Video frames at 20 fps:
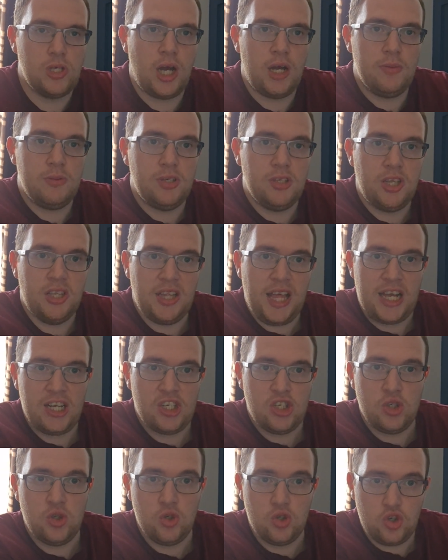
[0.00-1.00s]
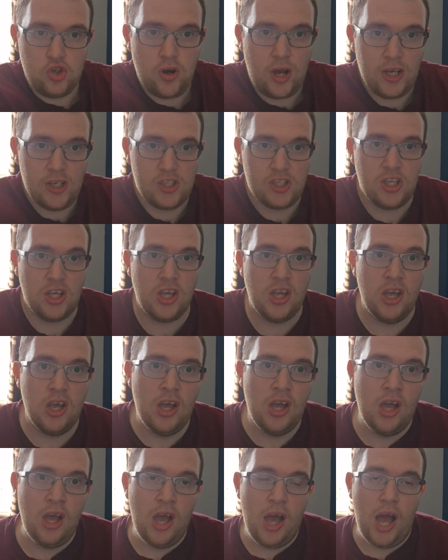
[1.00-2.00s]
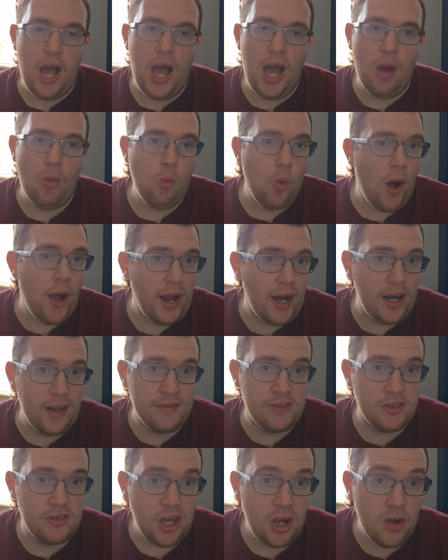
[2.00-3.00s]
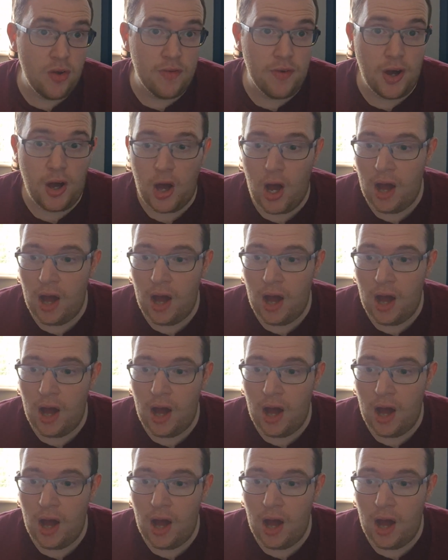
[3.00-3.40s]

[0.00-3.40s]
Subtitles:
up to the National Trust White Cliffs of Dover.